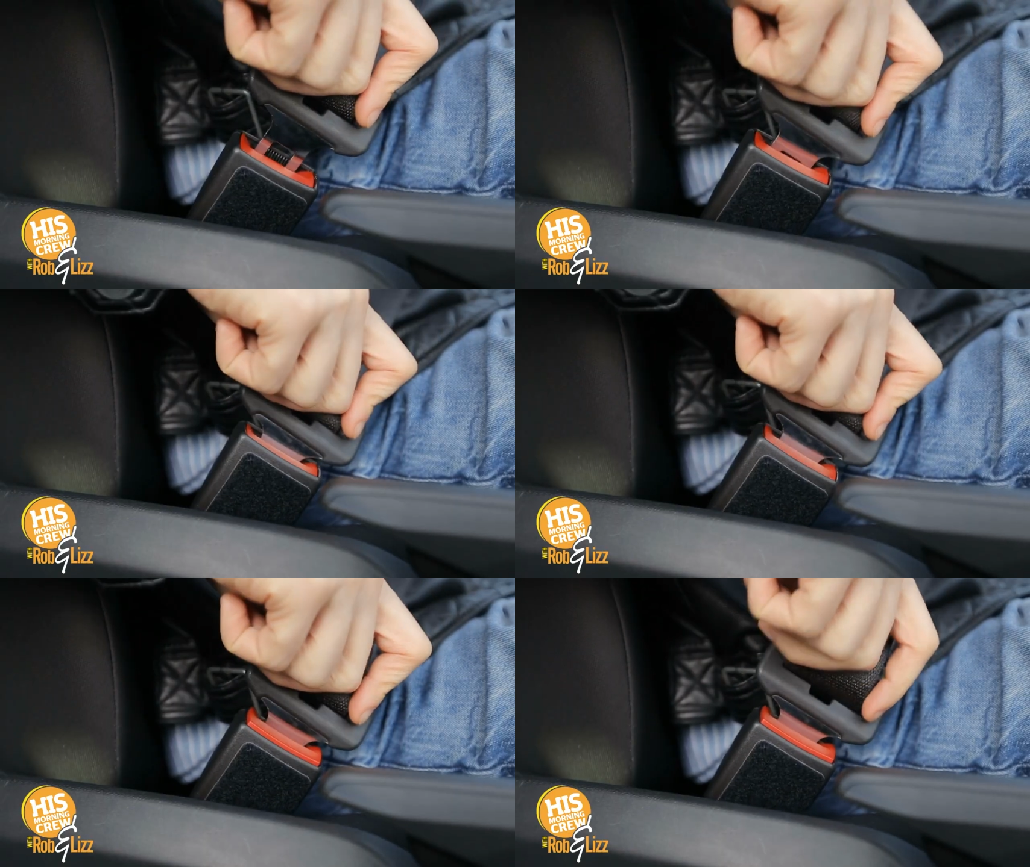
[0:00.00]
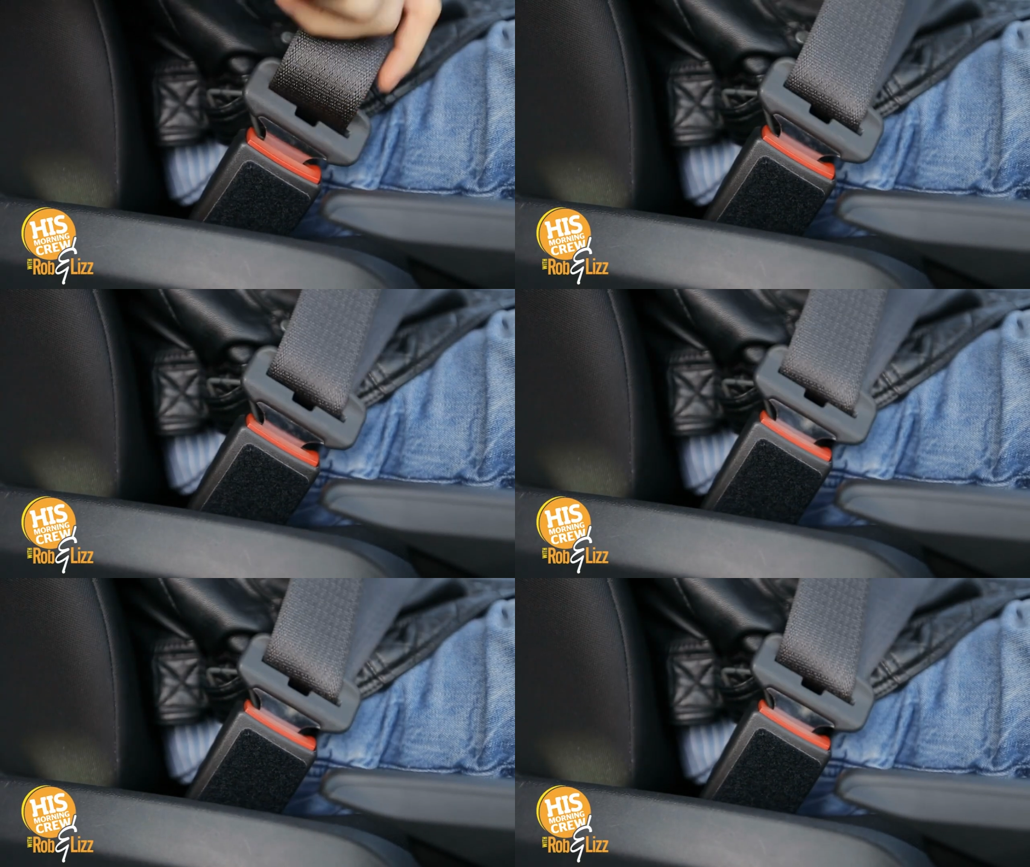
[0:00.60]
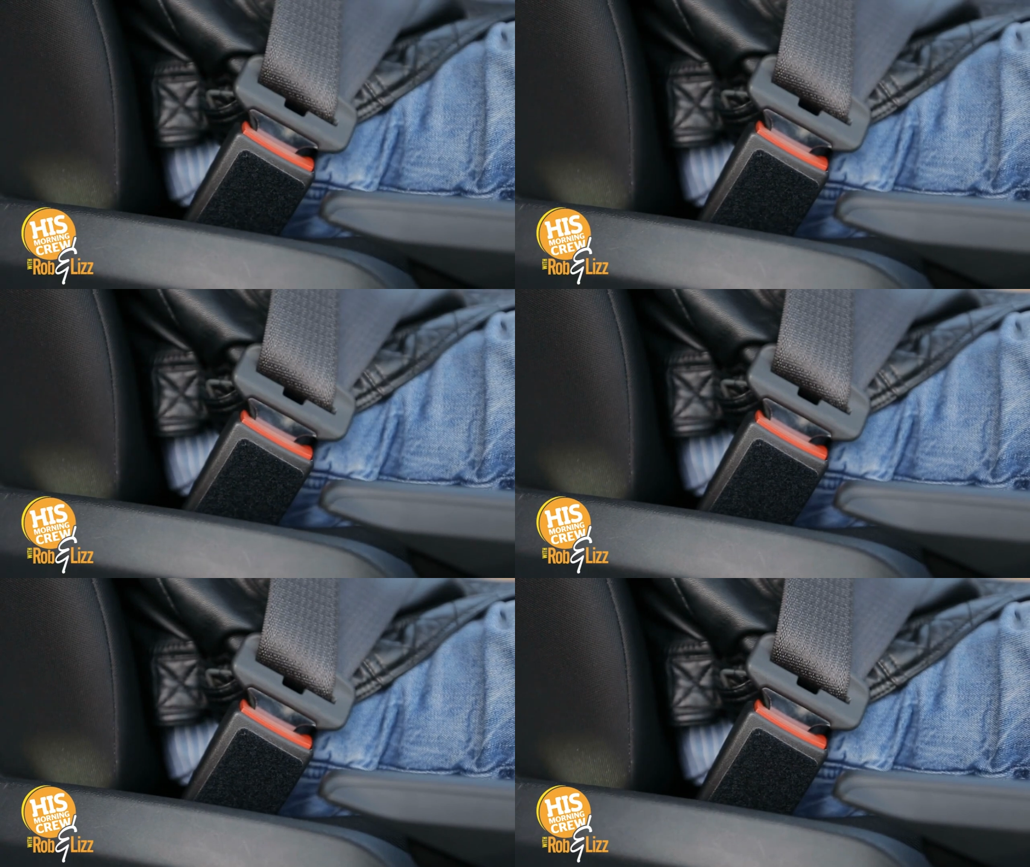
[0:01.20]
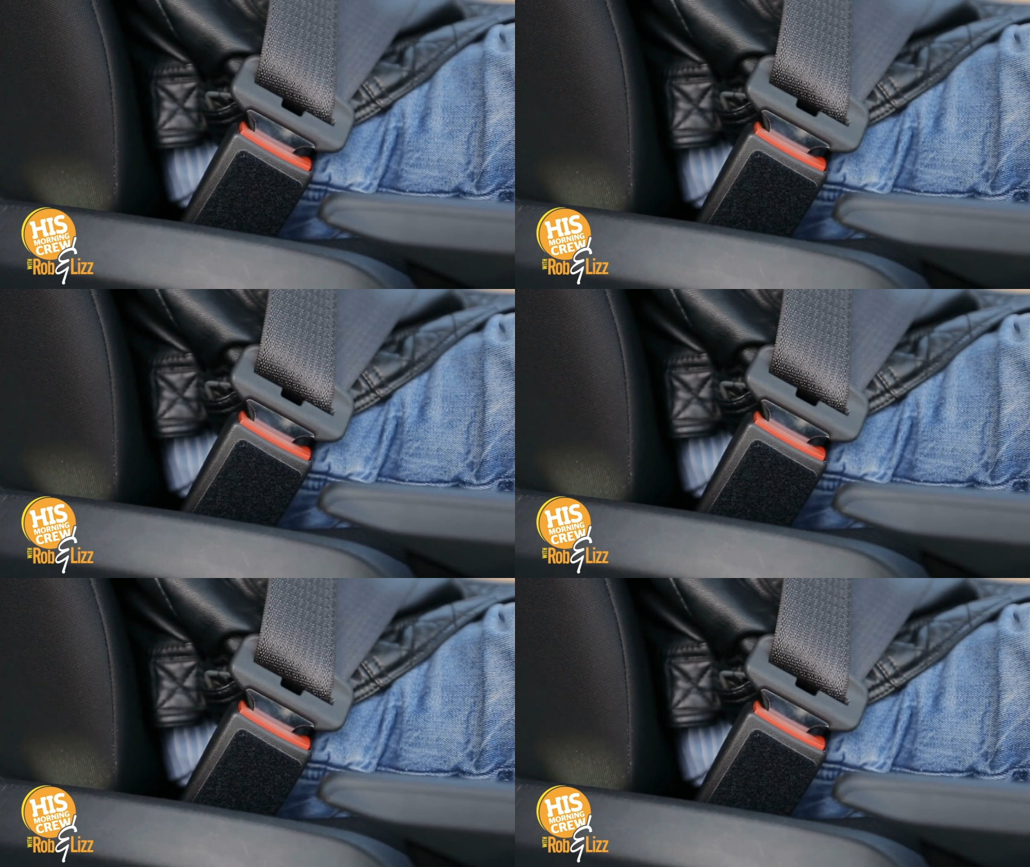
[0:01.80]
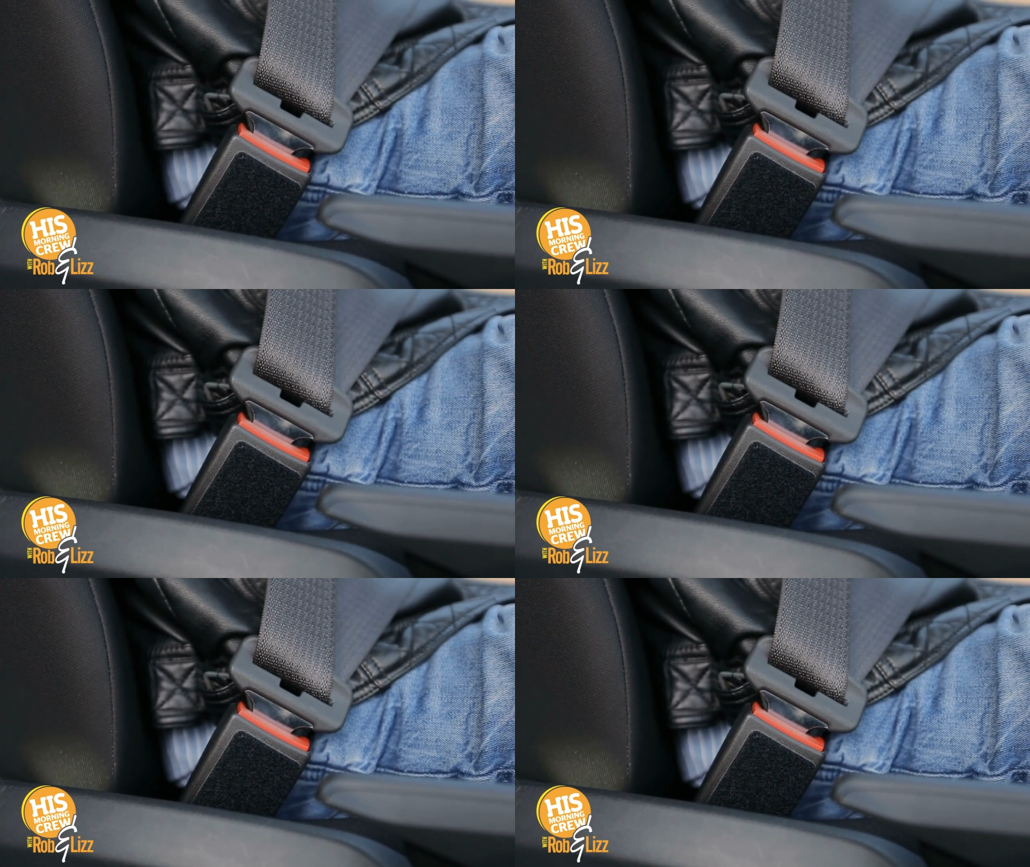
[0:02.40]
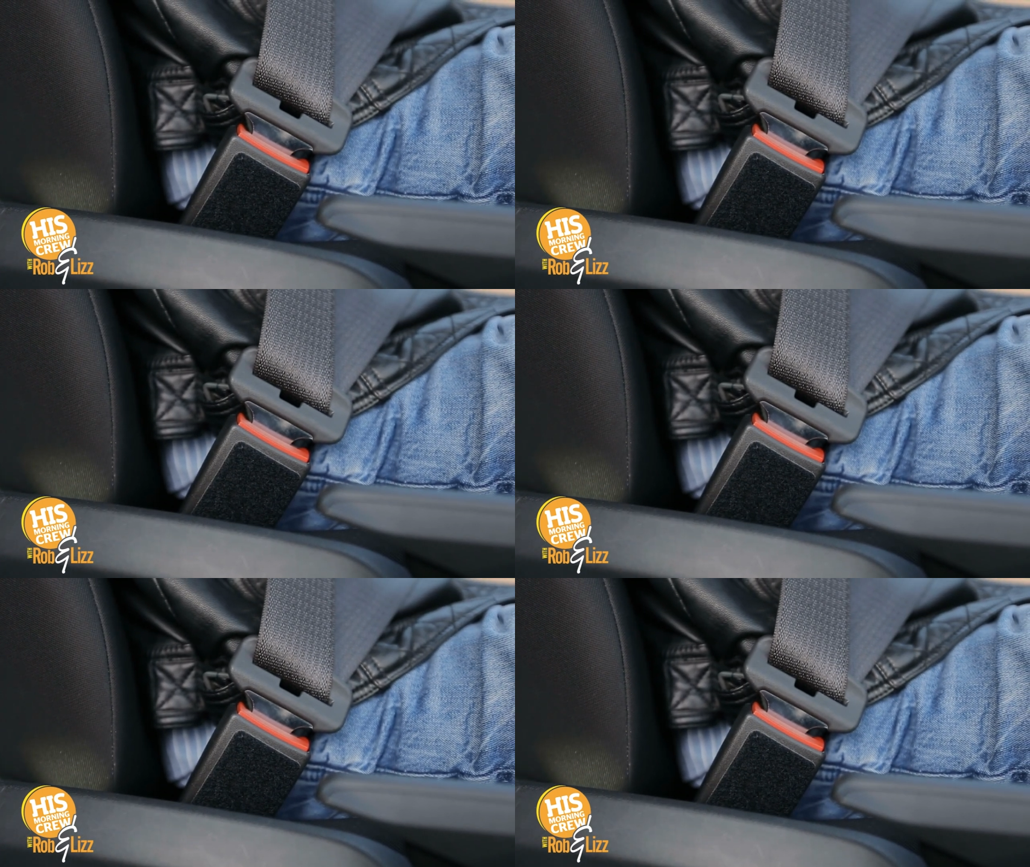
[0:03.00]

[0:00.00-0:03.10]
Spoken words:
(no speaker visible)